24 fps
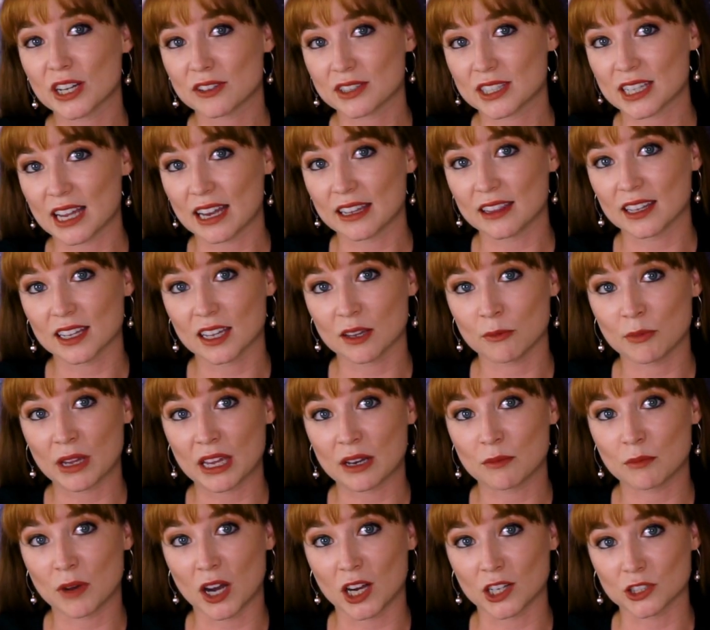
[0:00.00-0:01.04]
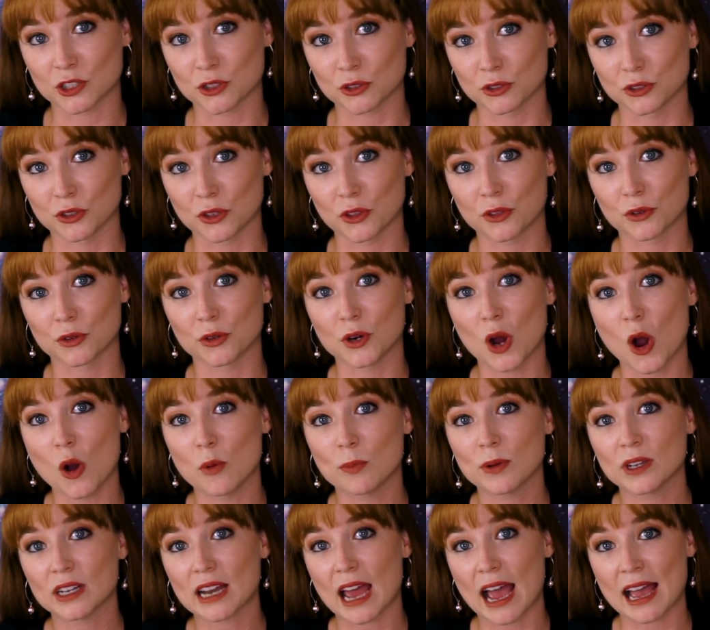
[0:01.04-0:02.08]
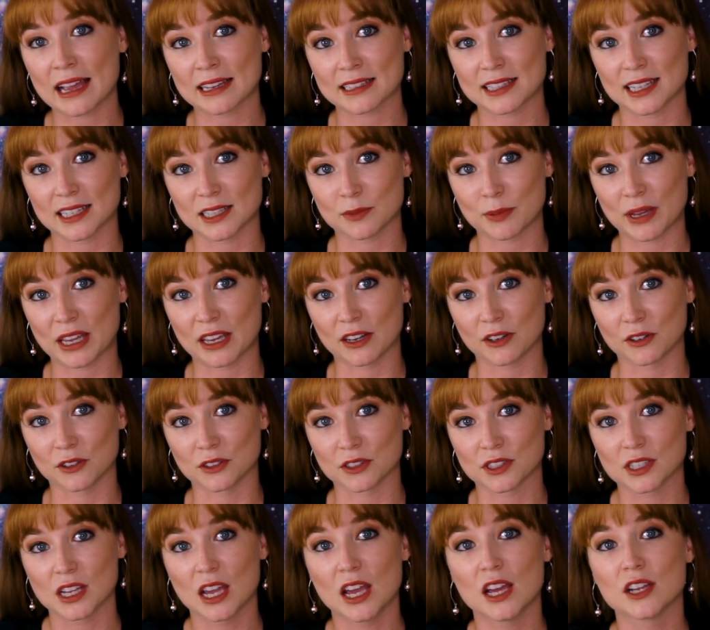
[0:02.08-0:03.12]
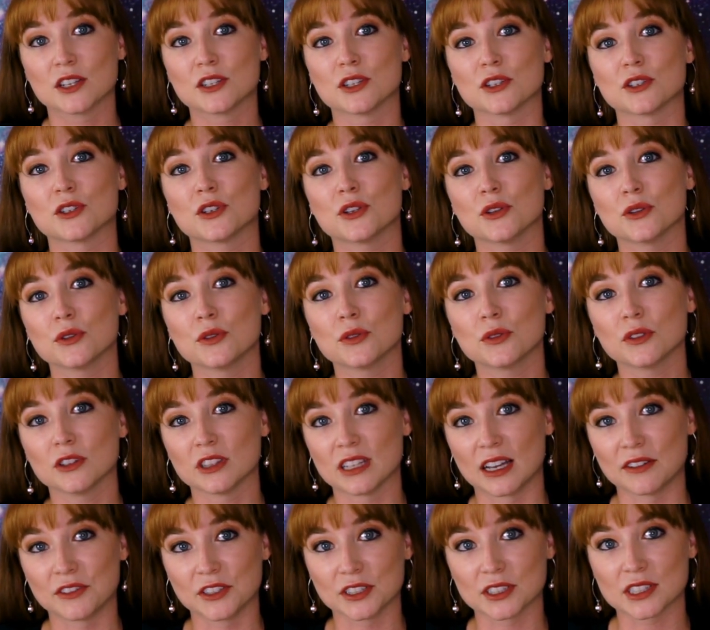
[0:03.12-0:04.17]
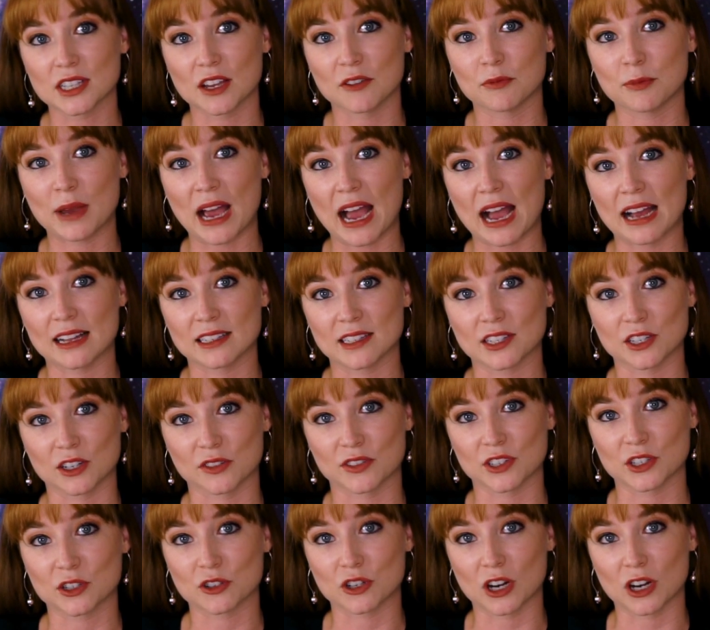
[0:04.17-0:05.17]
outside the command module through open access panels to 2 levels of pad service